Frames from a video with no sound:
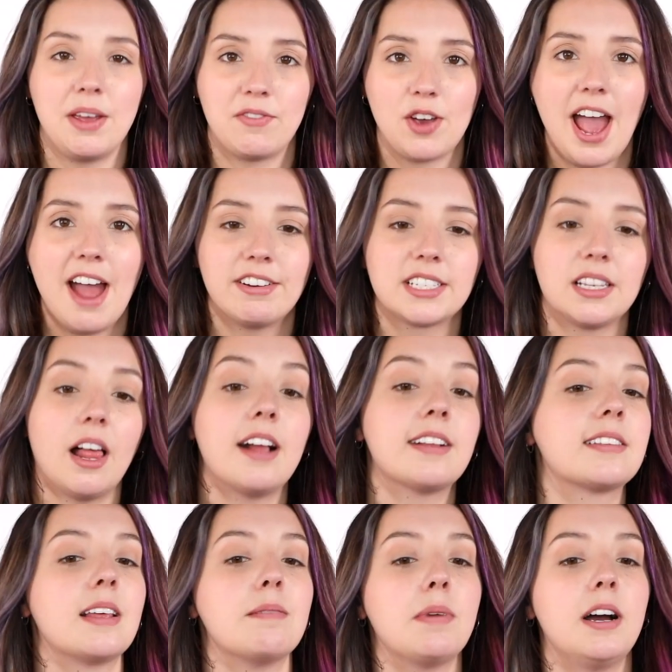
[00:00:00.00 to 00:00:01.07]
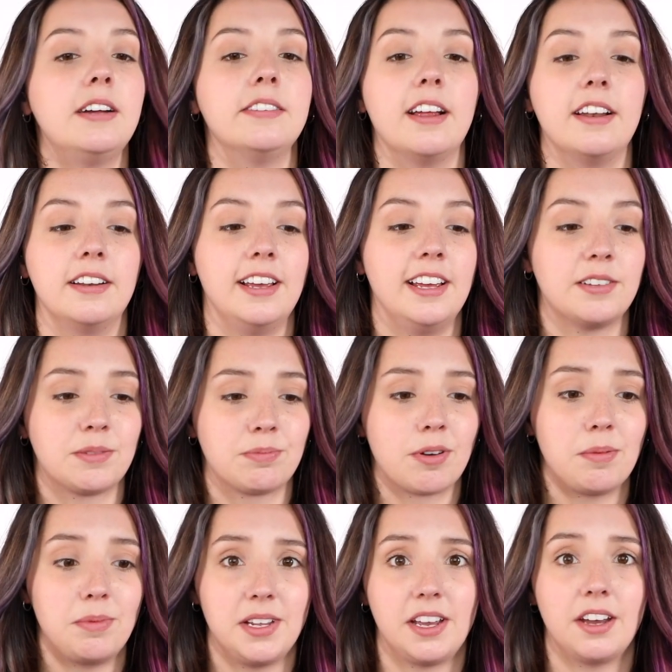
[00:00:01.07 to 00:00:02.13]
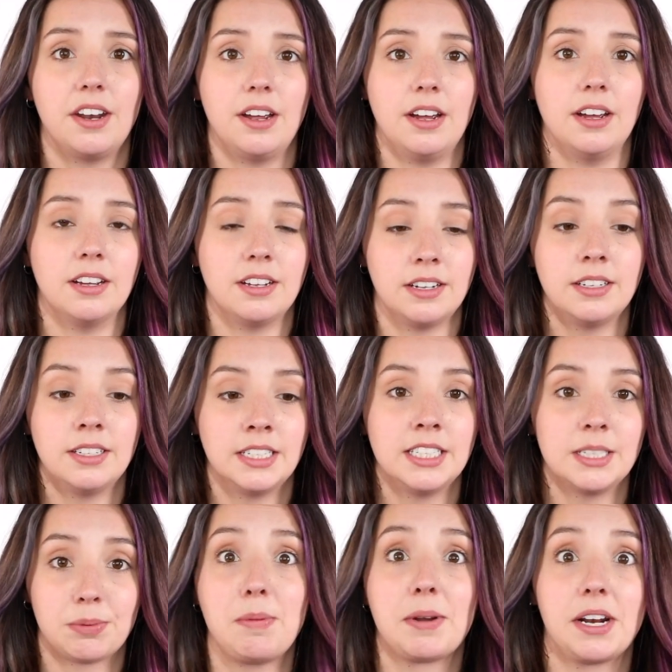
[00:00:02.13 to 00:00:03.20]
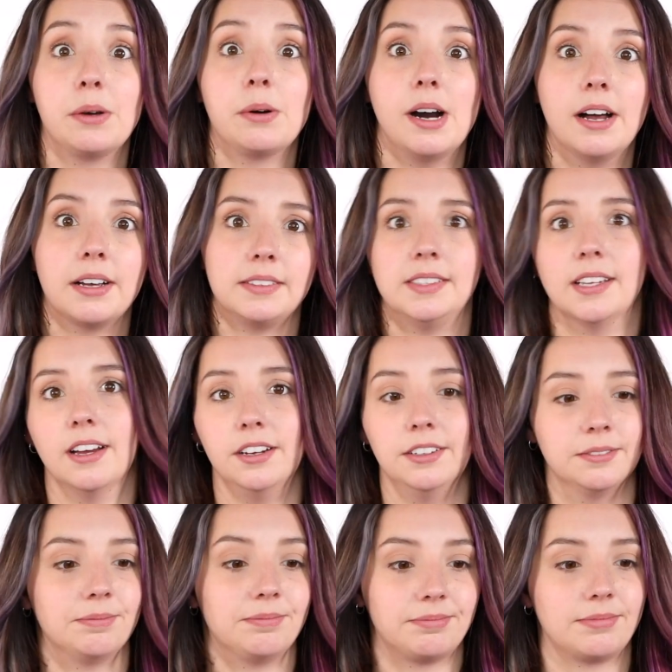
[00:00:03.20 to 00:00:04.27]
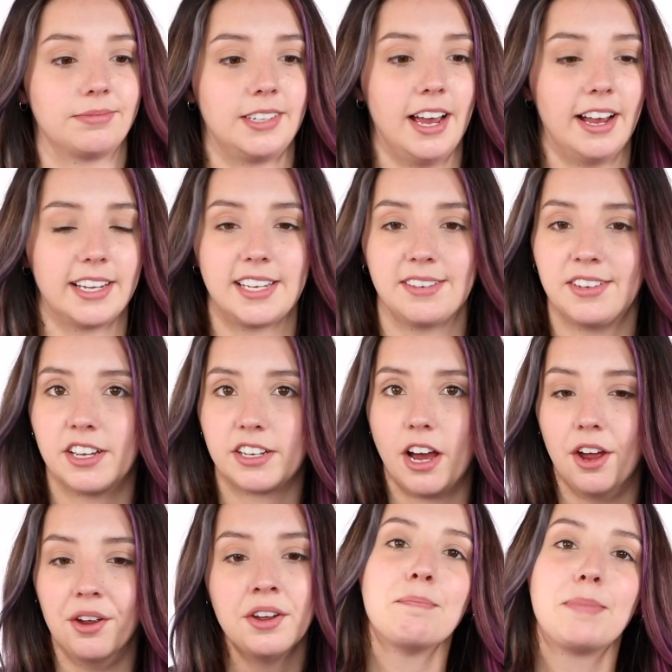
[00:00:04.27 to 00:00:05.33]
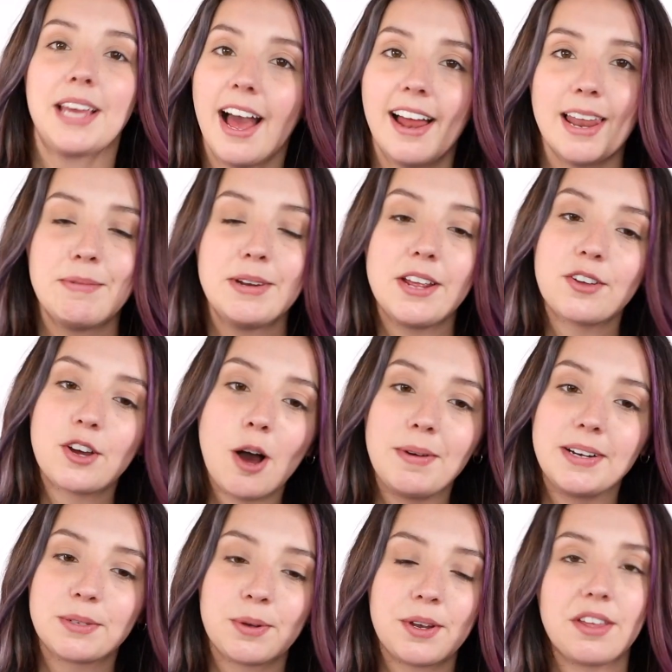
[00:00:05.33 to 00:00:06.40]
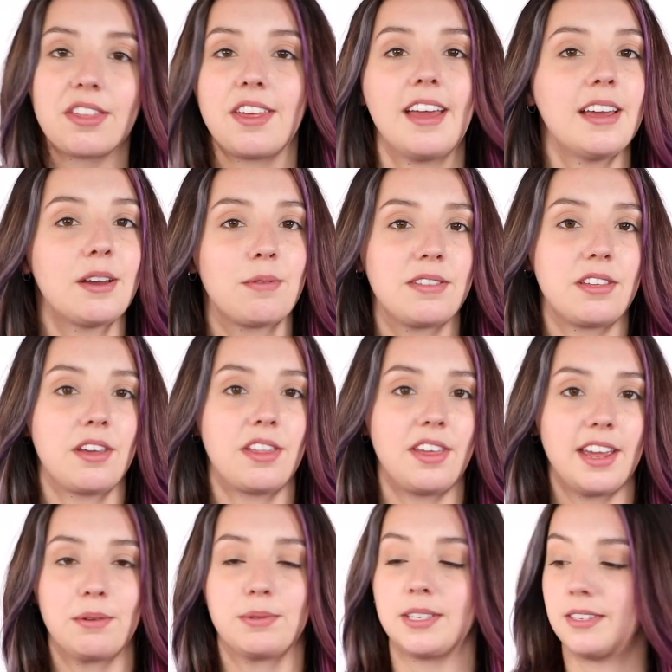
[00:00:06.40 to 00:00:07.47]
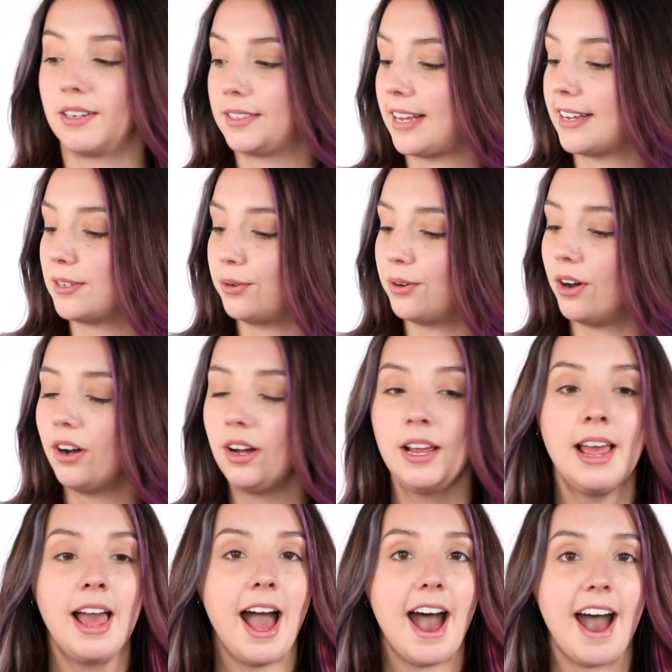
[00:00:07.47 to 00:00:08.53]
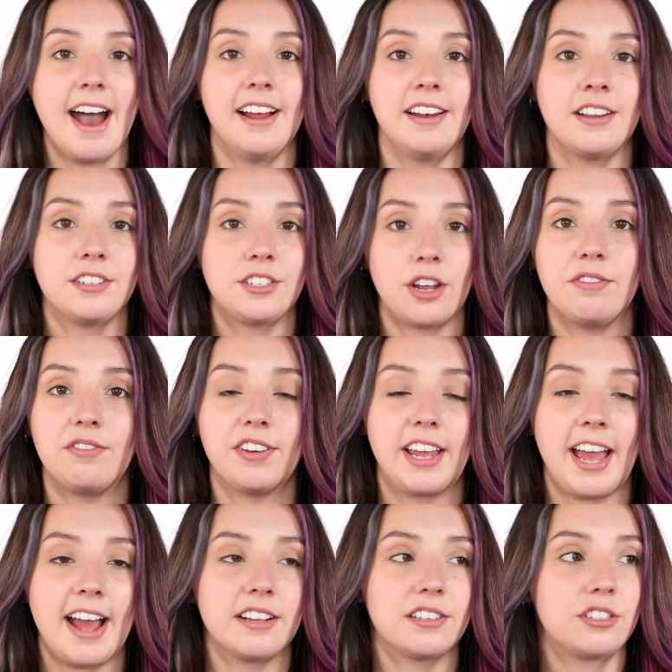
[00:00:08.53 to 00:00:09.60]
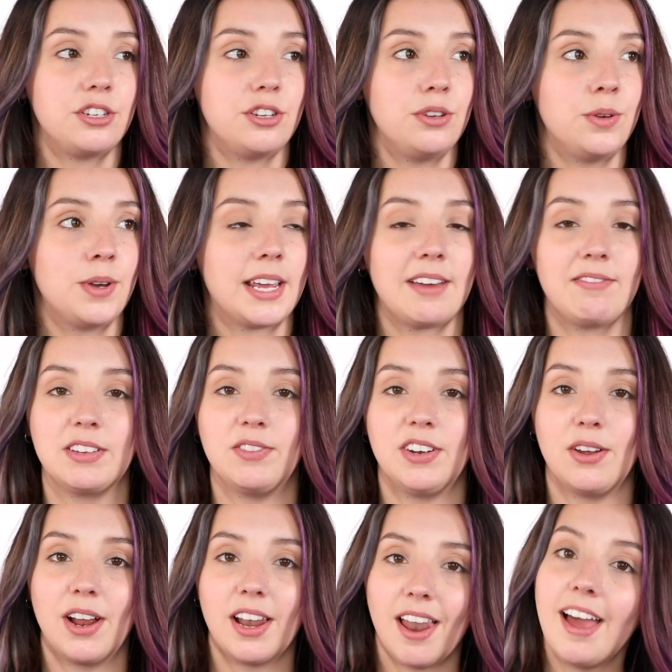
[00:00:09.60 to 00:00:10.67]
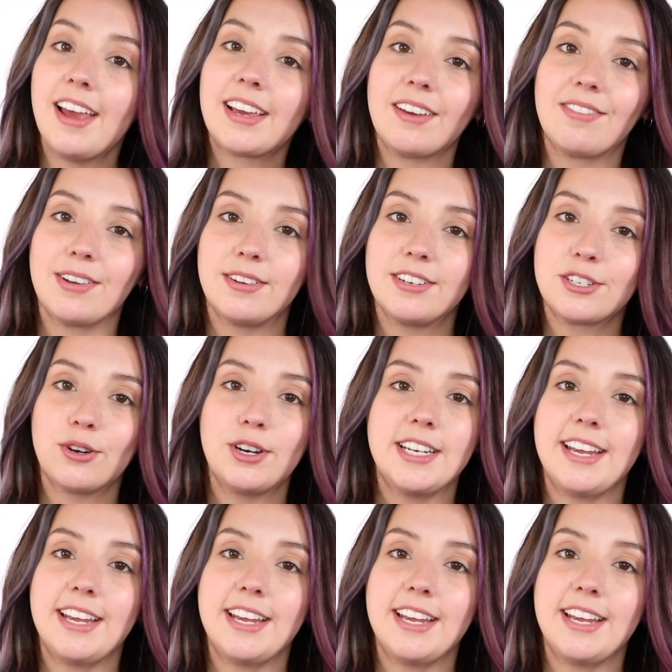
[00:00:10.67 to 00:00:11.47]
if your hair is lighter than mine, then it's probably gonna work, so yeah, give it a go. But yeah, let me know in the comments what you think, whether you think it was a success or not. And don't forget to give this video a like if you enjoyed